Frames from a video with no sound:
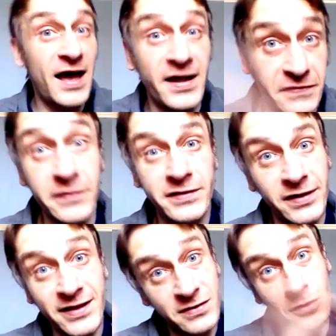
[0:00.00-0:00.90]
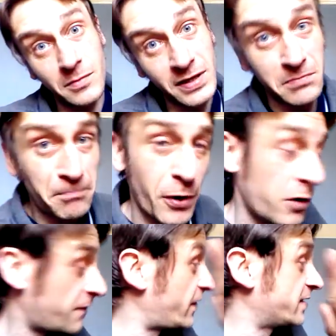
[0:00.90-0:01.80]
and it's going to be in
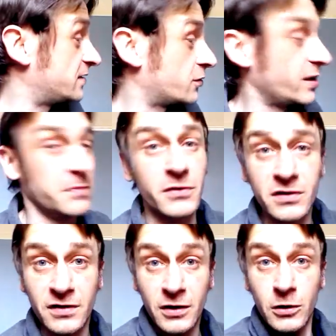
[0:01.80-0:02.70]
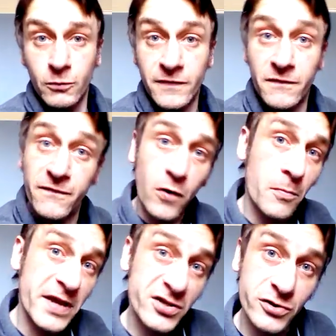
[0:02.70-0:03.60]
perfect agreement with the
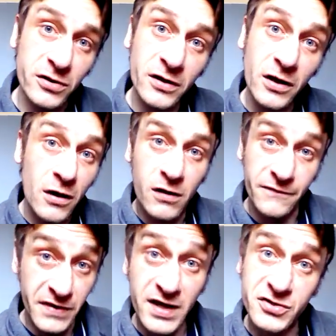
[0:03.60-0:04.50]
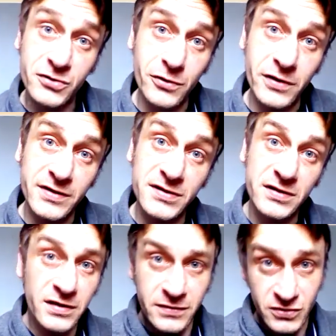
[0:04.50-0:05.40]
formation of the
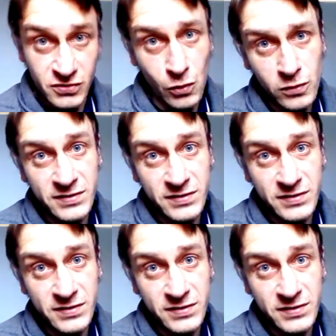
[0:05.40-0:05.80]
asteroids, the solar